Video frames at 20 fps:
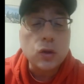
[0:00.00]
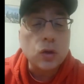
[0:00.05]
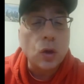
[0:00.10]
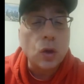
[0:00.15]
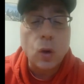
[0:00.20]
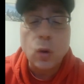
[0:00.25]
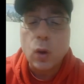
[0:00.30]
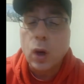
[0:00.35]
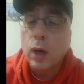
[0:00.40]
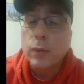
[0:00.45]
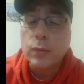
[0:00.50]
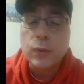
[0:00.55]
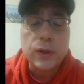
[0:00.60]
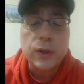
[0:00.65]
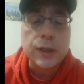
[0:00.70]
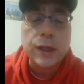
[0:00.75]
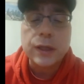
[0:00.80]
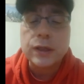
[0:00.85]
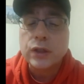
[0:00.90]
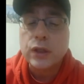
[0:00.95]
No
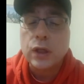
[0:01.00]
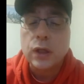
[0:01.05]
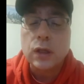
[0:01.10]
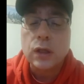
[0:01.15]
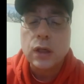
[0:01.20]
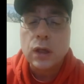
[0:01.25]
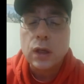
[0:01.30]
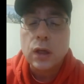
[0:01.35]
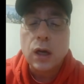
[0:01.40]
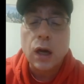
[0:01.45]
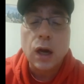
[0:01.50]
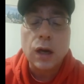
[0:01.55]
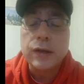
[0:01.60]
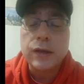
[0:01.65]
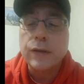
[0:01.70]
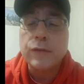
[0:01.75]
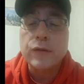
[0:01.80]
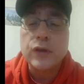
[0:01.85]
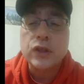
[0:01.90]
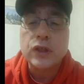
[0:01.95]
obligation. I'll
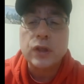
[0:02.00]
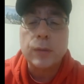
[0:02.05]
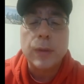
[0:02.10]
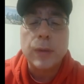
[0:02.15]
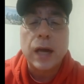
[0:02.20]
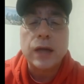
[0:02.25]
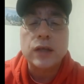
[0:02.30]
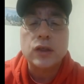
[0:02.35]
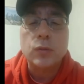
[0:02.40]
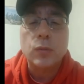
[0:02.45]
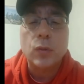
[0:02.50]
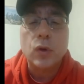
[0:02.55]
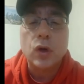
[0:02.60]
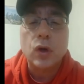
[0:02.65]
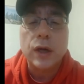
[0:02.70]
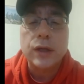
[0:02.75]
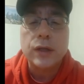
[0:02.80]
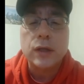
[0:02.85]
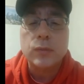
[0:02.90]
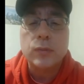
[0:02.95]
give you some
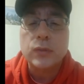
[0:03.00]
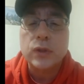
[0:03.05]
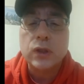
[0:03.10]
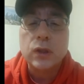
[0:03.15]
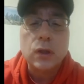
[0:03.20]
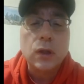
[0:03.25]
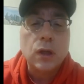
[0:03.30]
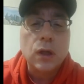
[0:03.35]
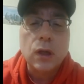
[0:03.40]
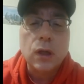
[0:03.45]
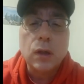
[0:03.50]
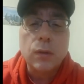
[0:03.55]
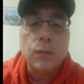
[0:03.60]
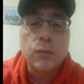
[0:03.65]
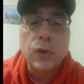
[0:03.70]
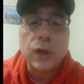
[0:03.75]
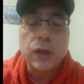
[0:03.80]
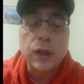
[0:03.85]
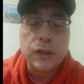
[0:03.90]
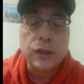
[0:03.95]
actionable items.
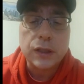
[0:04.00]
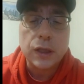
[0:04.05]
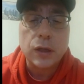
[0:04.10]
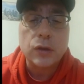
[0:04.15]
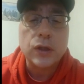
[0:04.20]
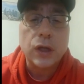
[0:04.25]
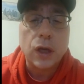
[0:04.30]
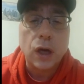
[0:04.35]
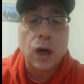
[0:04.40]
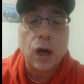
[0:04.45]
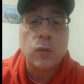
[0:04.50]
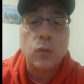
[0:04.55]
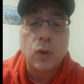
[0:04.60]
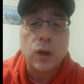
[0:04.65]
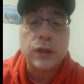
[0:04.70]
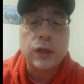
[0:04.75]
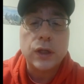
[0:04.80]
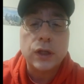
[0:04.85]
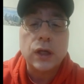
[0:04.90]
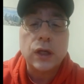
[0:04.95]
But I tell you, I
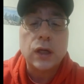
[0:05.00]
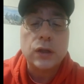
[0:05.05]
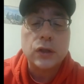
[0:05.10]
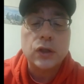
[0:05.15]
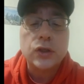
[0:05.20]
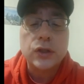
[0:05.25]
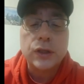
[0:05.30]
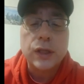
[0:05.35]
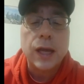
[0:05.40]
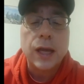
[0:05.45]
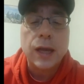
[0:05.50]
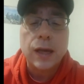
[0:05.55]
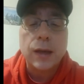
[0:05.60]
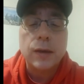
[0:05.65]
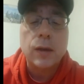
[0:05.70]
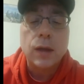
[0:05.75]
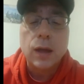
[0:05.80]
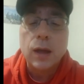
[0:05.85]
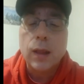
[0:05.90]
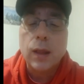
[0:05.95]
want you to
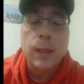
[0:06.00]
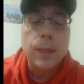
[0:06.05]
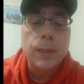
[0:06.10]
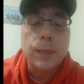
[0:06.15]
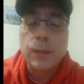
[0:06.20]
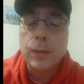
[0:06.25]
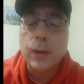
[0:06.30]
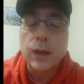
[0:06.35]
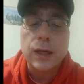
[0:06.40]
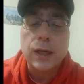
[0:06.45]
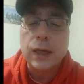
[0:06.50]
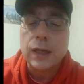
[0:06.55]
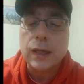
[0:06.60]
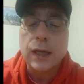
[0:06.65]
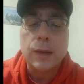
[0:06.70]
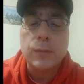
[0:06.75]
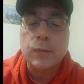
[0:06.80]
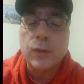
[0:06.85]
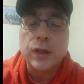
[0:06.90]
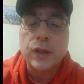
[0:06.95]
understand that,
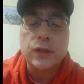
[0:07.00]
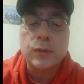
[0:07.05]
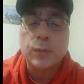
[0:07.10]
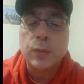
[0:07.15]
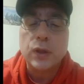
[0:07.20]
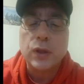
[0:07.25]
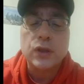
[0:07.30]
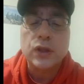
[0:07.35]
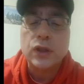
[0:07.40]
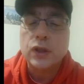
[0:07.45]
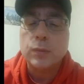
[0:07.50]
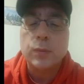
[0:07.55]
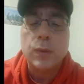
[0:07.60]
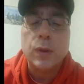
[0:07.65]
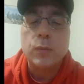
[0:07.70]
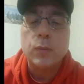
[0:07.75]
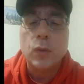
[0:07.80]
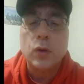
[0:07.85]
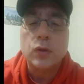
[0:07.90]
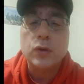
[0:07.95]
again, my experience has
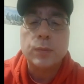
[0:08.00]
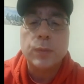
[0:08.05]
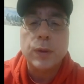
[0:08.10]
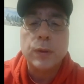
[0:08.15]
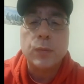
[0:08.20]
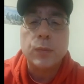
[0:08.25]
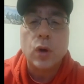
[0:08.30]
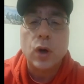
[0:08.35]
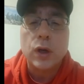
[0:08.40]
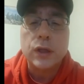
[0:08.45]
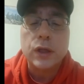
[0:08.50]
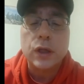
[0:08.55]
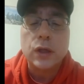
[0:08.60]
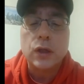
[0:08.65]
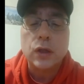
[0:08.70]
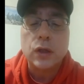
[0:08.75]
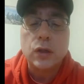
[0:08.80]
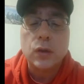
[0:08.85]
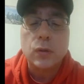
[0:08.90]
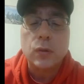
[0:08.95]
been most people aren't
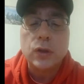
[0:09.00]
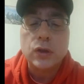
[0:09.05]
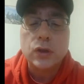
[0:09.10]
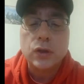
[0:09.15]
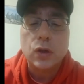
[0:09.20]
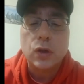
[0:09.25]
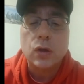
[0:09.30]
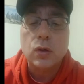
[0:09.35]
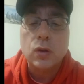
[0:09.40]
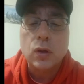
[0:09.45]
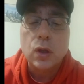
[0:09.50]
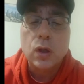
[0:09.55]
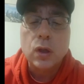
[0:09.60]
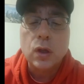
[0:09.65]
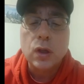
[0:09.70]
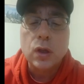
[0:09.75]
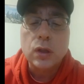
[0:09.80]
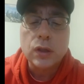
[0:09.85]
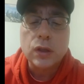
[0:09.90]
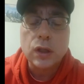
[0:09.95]
going to do it. So
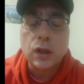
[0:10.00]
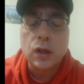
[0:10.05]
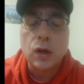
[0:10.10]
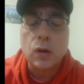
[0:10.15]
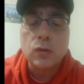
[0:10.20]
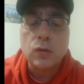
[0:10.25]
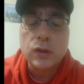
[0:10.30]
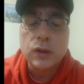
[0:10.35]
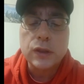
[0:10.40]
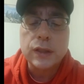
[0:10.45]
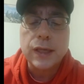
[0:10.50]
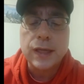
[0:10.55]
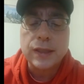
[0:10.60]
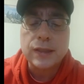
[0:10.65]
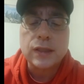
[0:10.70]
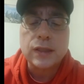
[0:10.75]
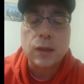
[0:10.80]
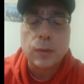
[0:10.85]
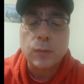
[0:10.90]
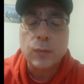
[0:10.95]
you know,
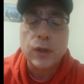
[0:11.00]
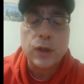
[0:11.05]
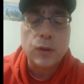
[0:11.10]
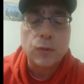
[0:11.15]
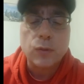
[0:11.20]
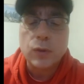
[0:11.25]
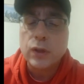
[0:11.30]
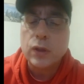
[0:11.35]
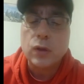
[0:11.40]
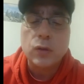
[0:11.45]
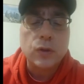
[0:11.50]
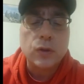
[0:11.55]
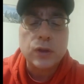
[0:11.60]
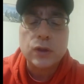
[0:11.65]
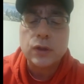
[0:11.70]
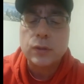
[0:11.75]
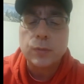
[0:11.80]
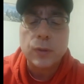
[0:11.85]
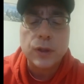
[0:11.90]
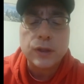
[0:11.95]
get somebody, whether
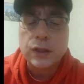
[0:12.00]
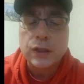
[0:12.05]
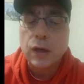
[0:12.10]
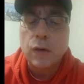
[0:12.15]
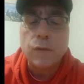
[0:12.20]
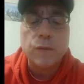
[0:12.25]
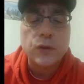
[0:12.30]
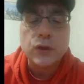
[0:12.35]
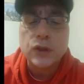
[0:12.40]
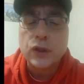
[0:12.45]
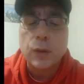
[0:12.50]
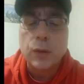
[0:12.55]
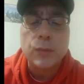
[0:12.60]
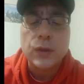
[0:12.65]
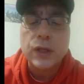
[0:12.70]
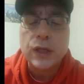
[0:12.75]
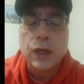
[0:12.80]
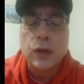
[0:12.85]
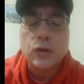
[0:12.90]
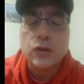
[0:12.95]
it's myself or
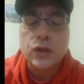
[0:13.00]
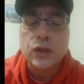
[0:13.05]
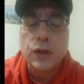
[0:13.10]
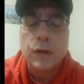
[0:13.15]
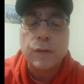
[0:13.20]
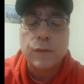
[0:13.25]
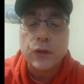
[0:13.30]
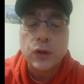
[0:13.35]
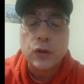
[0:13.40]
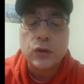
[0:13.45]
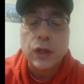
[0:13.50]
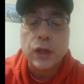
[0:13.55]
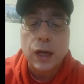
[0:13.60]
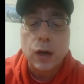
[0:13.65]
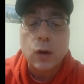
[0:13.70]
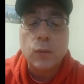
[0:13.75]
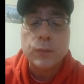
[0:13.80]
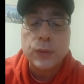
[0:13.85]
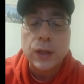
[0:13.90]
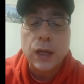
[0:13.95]
somebody else in the field to
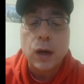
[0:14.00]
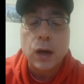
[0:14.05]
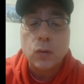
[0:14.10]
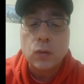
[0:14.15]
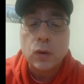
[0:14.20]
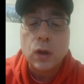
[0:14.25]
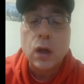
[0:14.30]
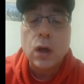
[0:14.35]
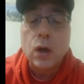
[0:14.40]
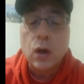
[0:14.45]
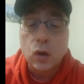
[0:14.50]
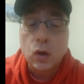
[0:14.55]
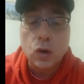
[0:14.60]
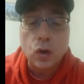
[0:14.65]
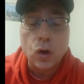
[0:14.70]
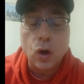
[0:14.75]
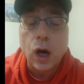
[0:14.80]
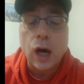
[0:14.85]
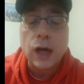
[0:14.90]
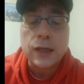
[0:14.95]
help you out,
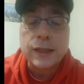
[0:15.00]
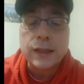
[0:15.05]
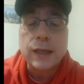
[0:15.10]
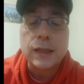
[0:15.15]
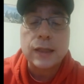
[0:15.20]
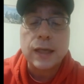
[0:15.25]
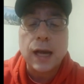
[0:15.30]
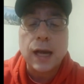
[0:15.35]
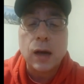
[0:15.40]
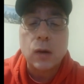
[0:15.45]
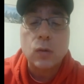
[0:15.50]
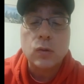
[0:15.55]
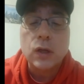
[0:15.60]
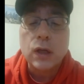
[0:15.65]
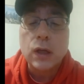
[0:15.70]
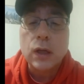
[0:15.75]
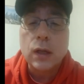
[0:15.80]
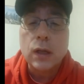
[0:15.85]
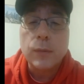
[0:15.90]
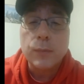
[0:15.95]
lock it down,
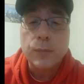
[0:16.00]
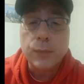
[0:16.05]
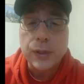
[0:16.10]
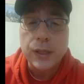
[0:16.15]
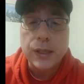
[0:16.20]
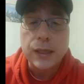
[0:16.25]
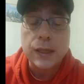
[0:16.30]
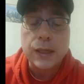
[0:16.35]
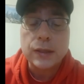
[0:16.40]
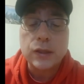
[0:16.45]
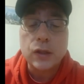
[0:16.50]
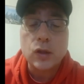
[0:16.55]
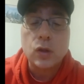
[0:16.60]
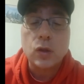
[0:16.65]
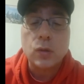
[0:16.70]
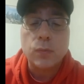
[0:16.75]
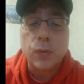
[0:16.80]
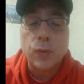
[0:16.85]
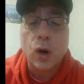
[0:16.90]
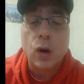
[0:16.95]
be in
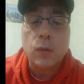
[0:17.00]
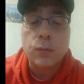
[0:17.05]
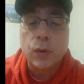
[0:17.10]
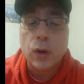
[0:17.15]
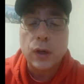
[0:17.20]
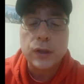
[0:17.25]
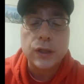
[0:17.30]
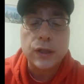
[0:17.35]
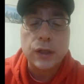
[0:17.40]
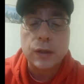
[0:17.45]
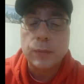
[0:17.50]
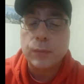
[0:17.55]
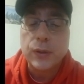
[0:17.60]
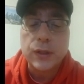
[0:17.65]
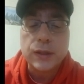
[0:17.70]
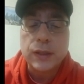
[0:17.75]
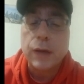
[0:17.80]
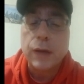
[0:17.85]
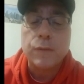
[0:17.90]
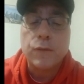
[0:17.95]
your ballpark. You can
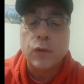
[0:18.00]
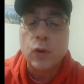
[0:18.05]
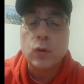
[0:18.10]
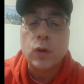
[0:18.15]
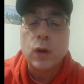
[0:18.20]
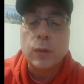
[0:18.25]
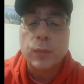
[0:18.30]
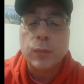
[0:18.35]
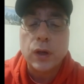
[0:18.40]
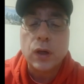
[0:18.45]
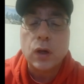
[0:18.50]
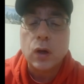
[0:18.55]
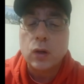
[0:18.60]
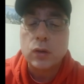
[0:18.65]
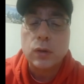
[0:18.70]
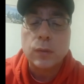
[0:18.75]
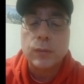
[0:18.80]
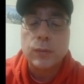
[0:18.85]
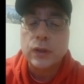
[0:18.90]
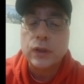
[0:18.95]
pick that phone up and
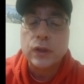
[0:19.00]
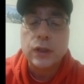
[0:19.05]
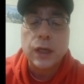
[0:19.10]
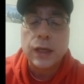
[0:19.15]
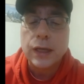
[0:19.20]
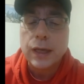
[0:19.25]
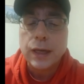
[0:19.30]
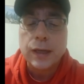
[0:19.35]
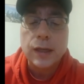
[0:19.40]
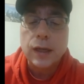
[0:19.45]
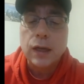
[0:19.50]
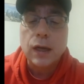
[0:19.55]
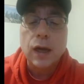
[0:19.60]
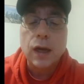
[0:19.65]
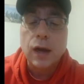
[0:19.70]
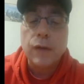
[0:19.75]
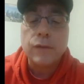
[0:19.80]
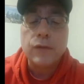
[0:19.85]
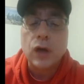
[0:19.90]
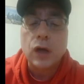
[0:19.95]
call them and say, hey,
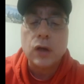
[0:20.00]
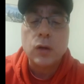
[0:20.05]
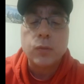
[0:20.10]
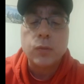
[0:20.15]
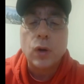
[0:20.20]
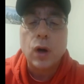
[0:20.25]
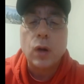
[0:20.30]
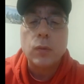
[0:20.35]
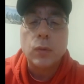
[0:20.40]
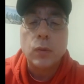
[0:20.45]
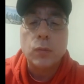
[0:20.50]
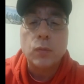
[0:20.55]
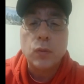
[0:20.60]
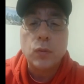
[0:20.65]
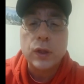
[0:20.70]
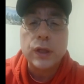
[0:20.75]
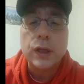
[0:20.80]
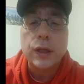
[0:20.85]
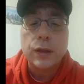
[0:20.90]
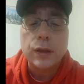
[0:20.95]
I've got a
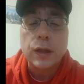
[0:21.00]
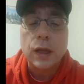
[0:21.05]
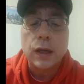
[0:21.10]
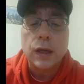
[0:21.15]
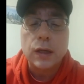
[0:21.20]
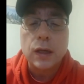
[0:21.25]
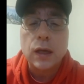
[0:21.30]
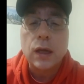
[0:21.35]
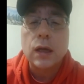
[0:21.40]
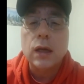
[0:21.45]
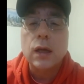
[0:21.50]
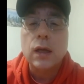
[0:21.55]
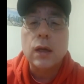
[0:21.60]
problem. What do you think?